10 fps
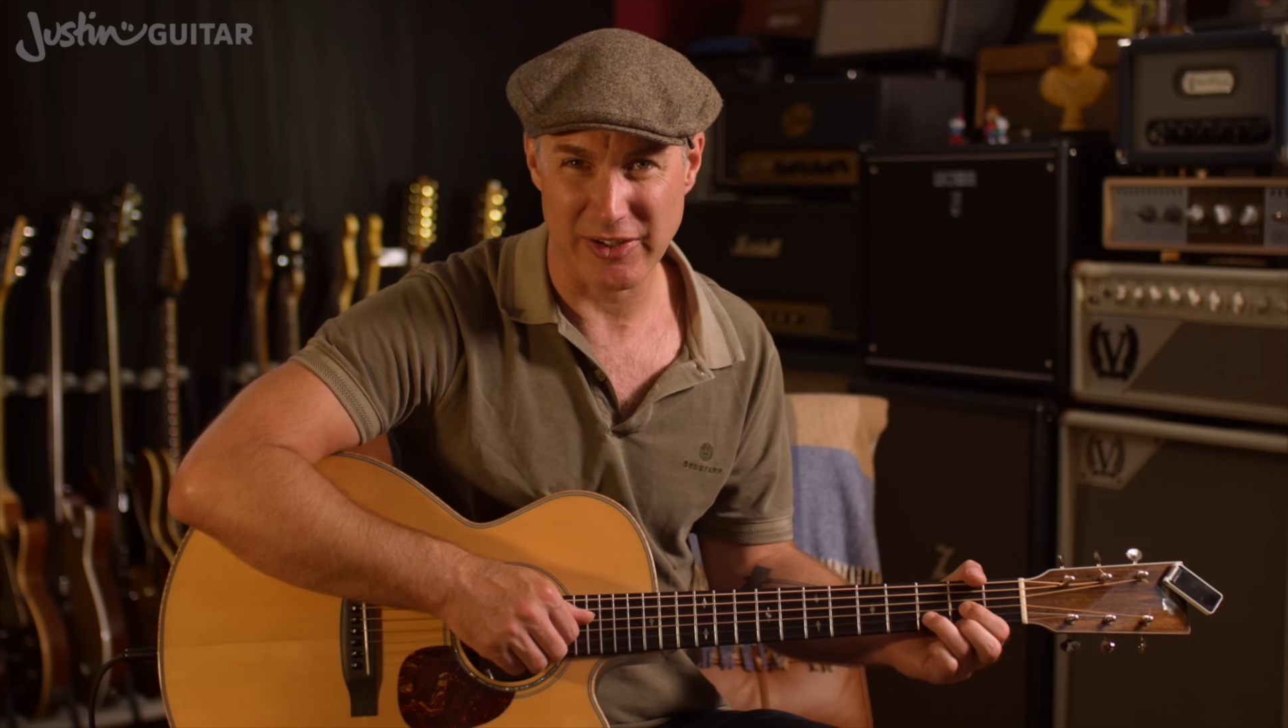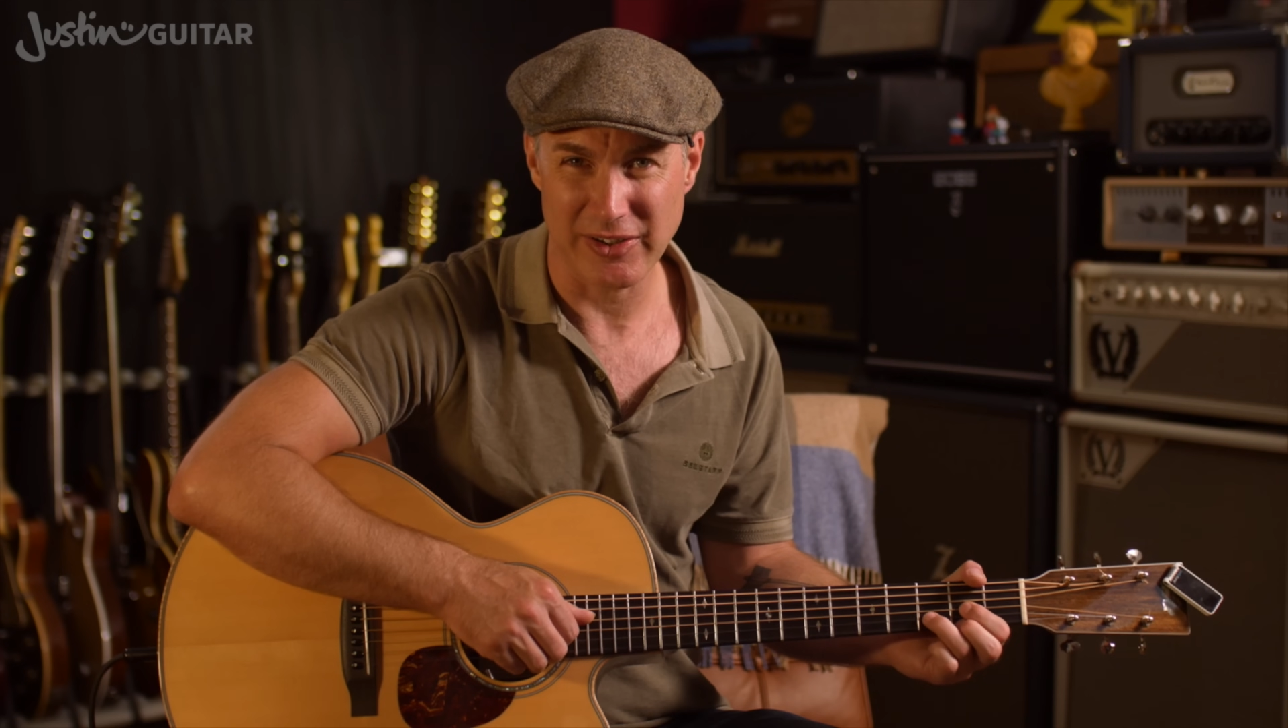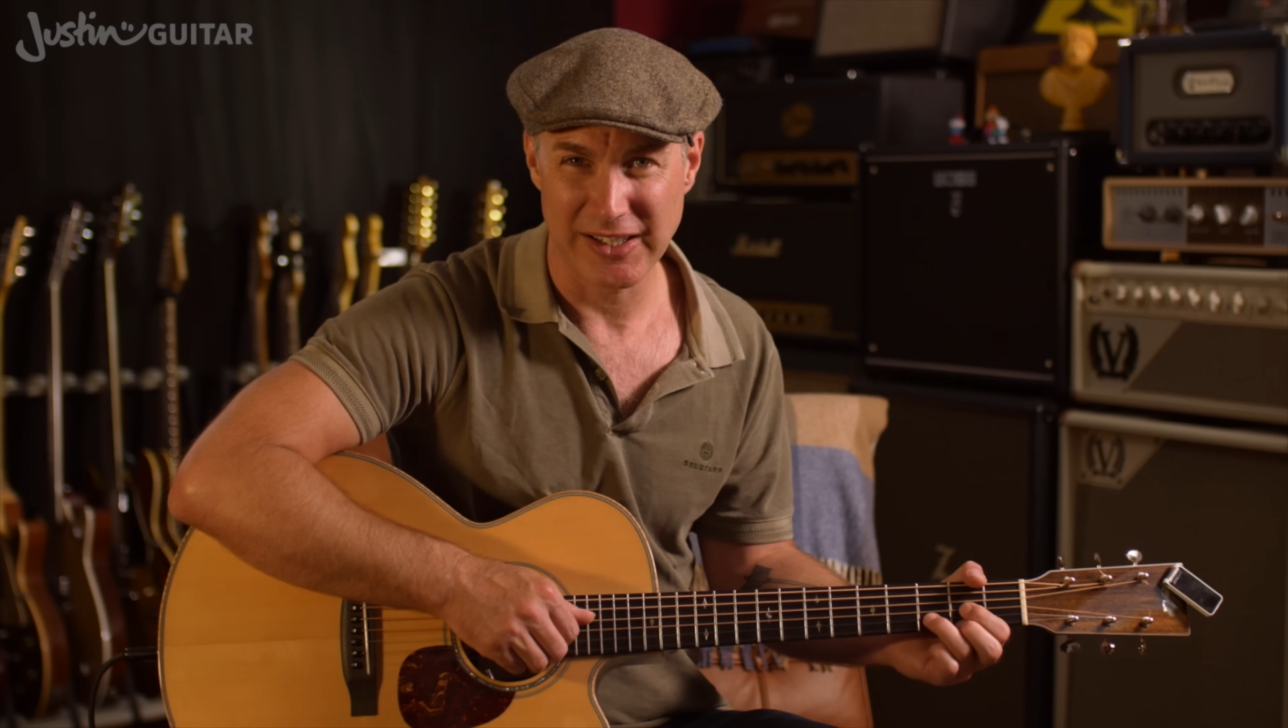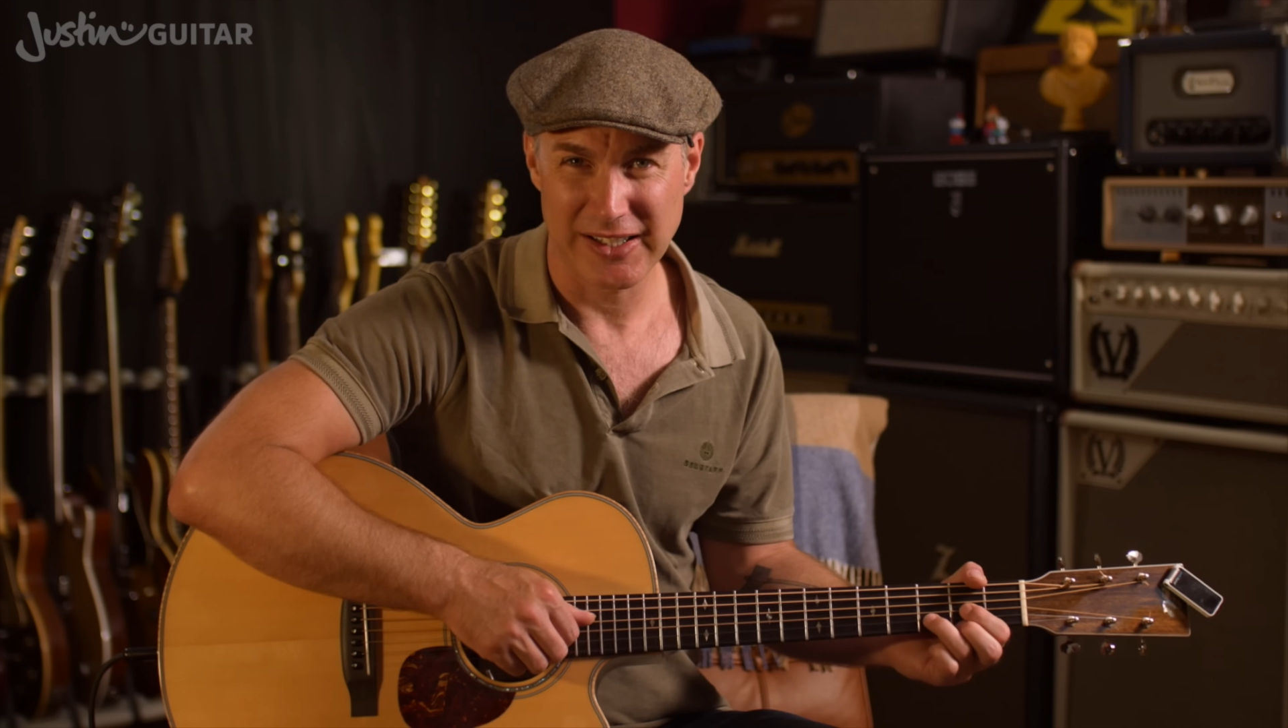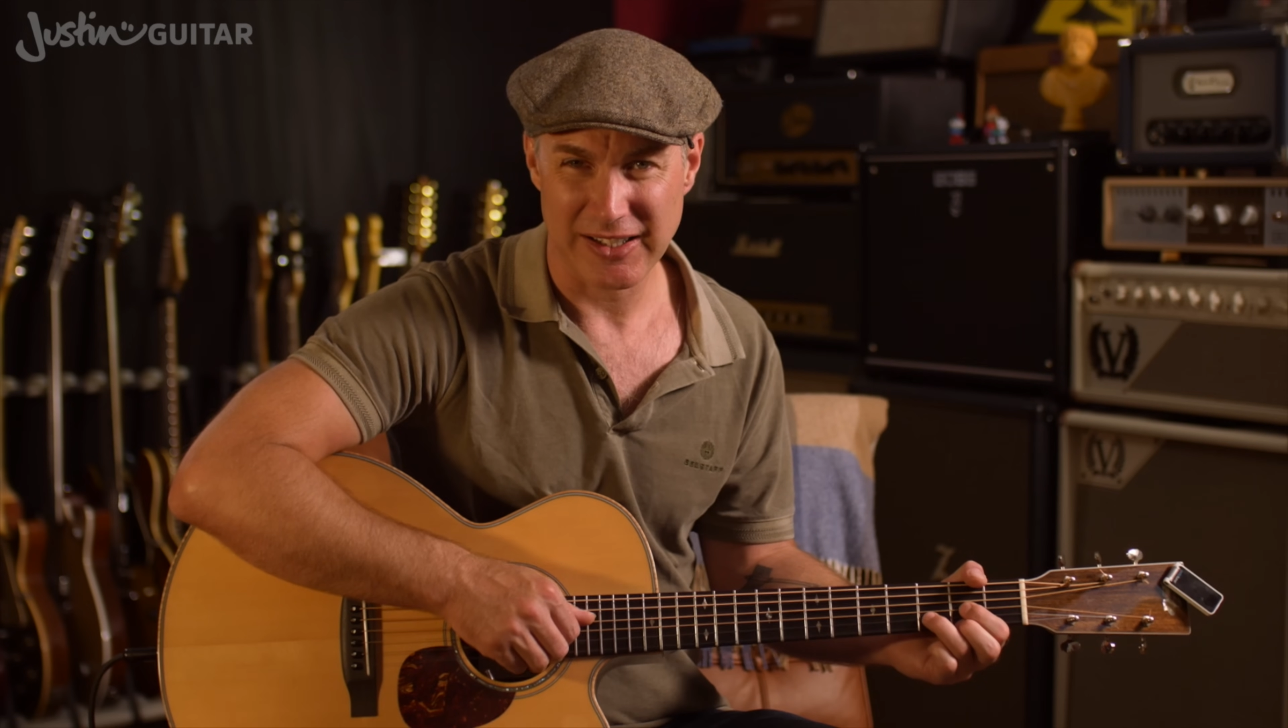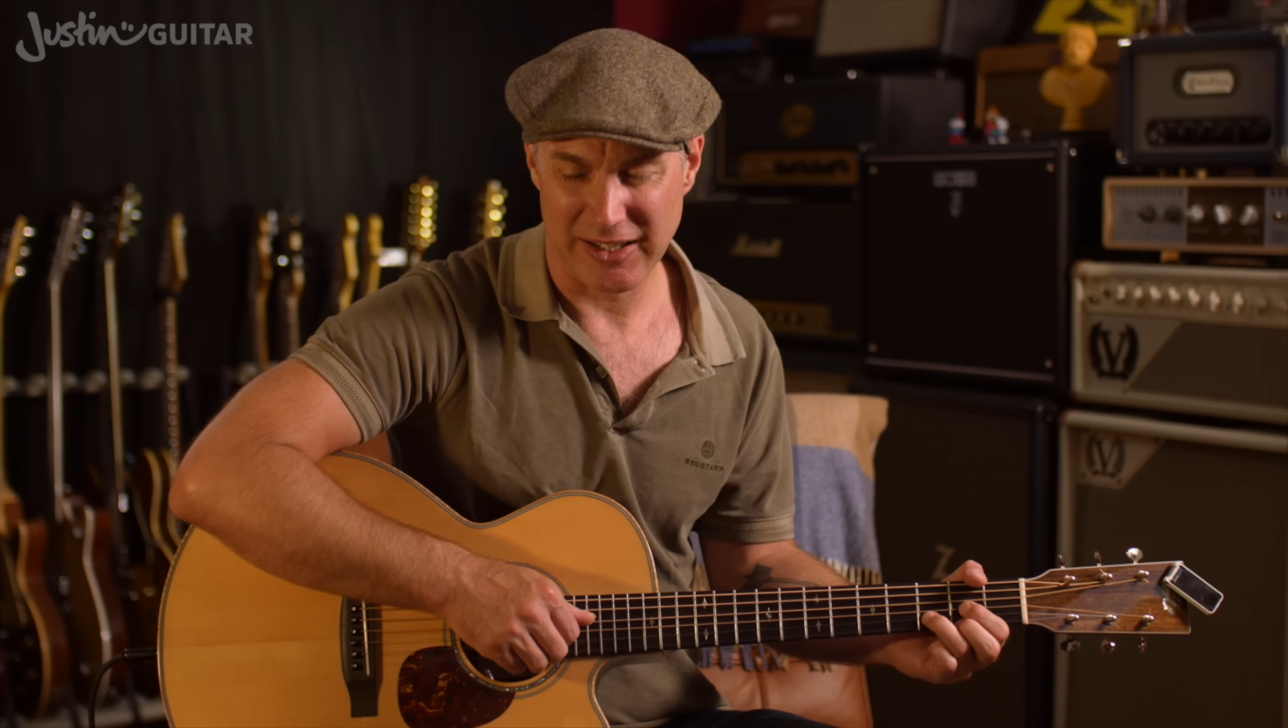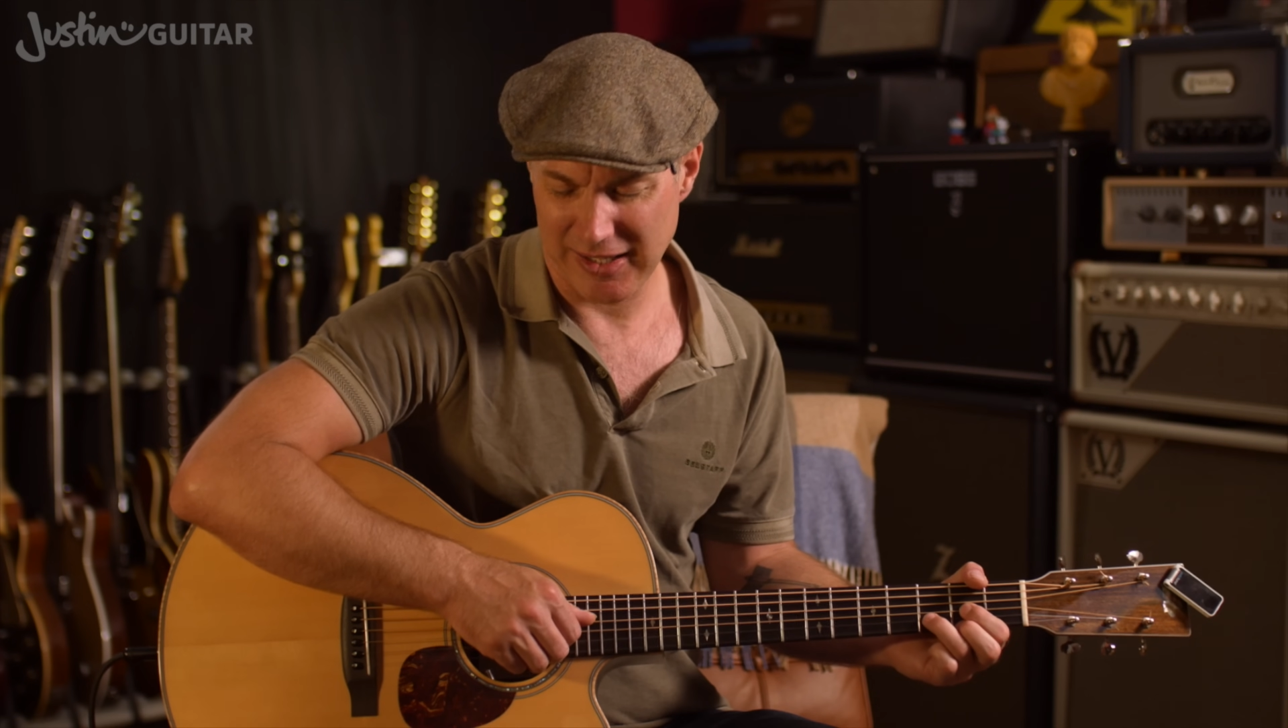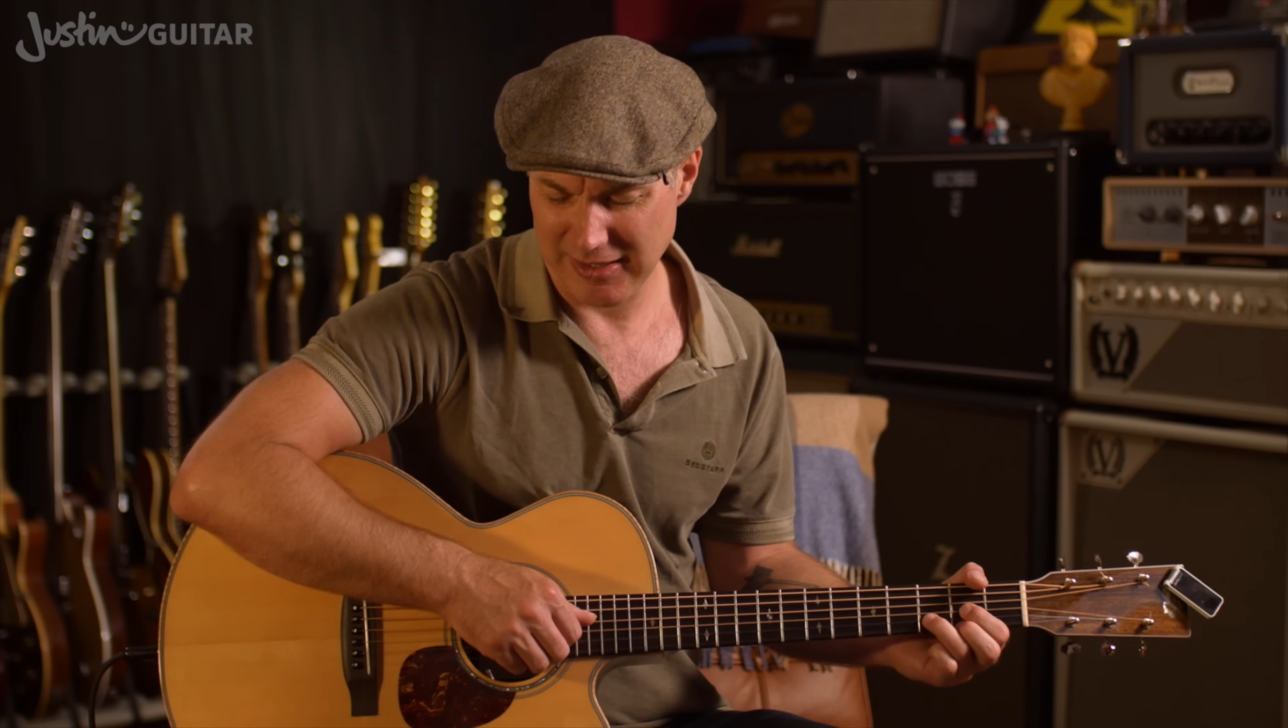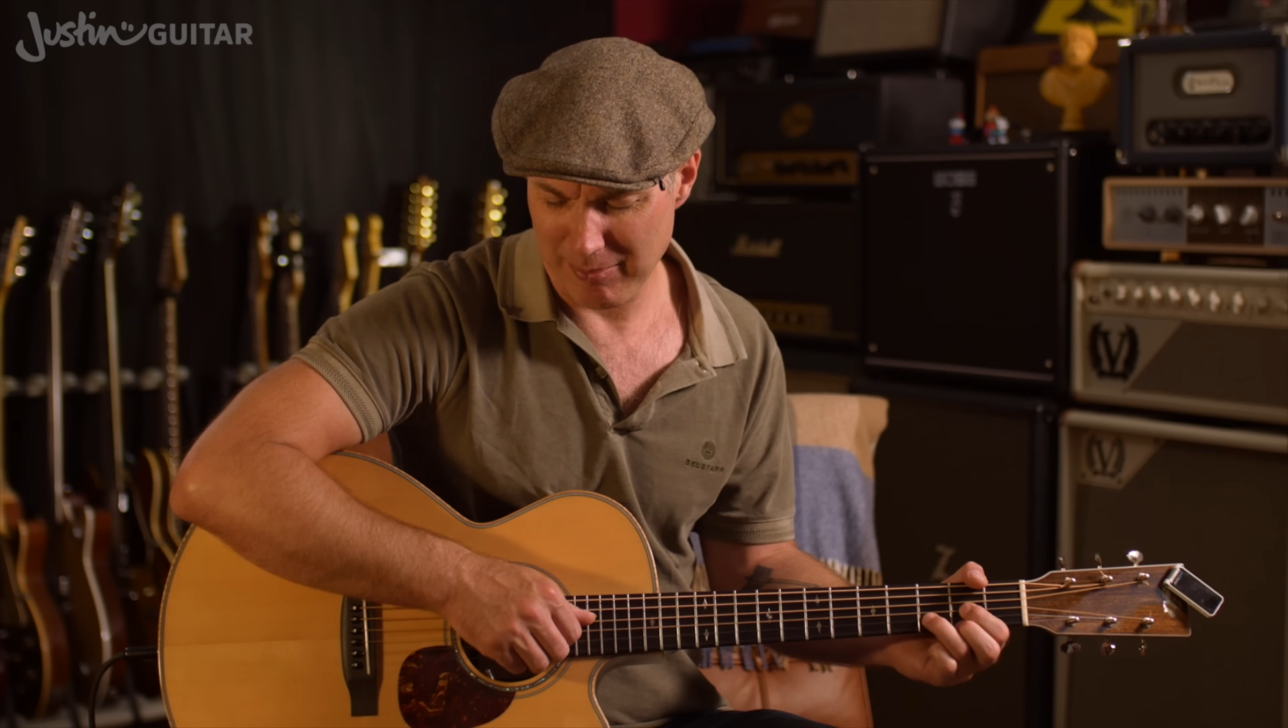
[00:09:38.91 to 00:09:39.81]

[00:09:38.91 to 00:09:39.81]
you kind of end